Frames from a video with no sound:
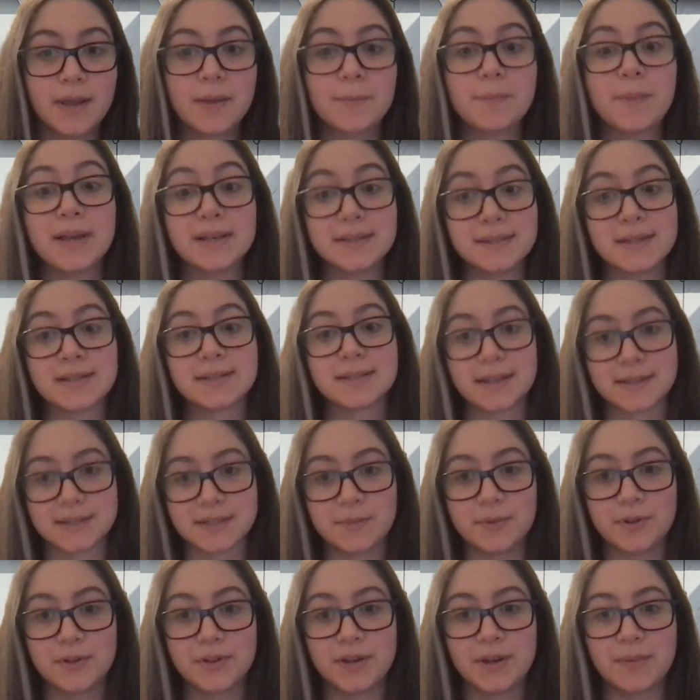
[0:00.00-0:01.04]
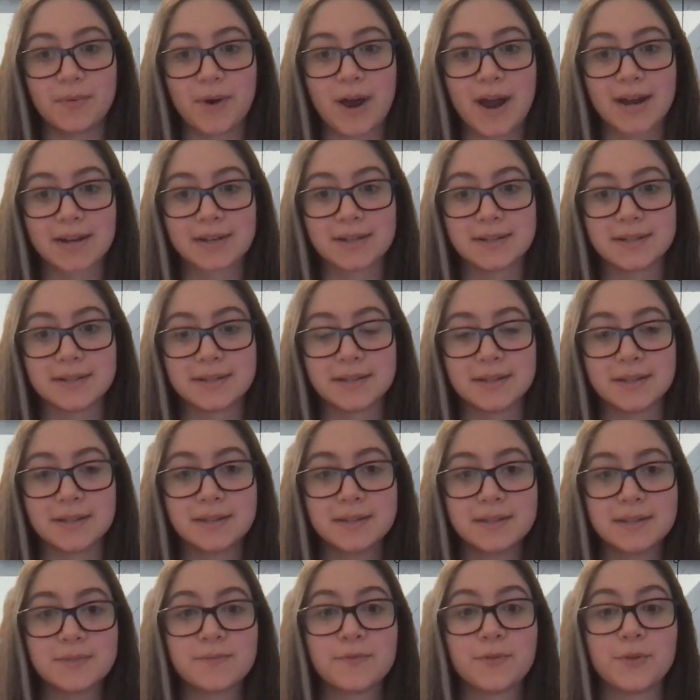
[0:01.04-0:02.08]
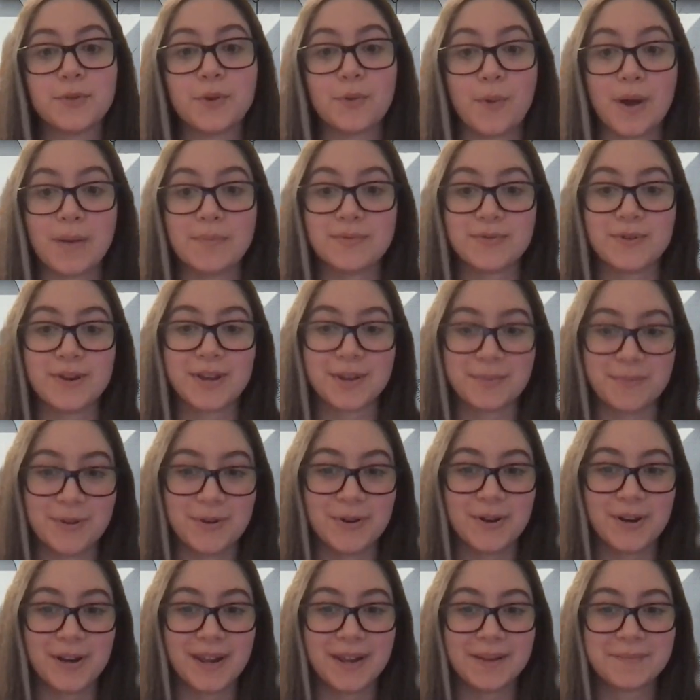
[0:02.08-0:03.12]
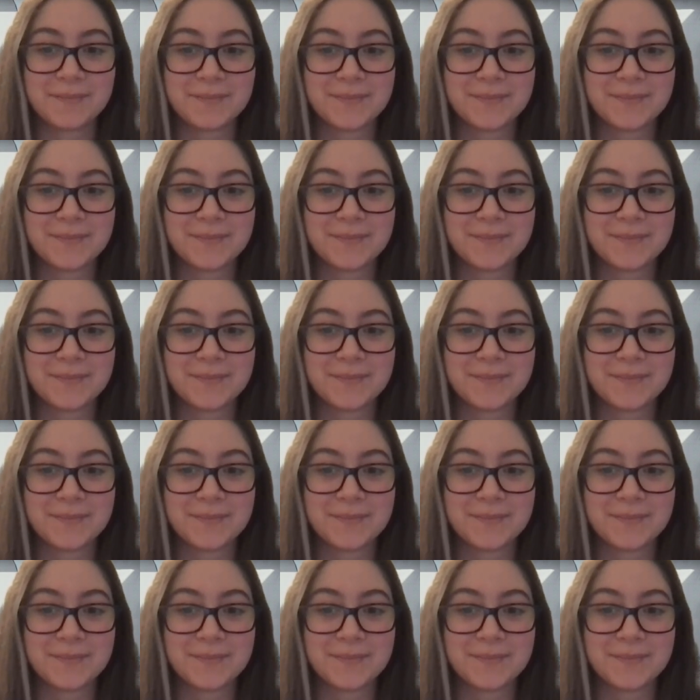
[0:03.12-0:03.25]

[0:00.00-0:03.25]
best accessibility practices for the Web3 community.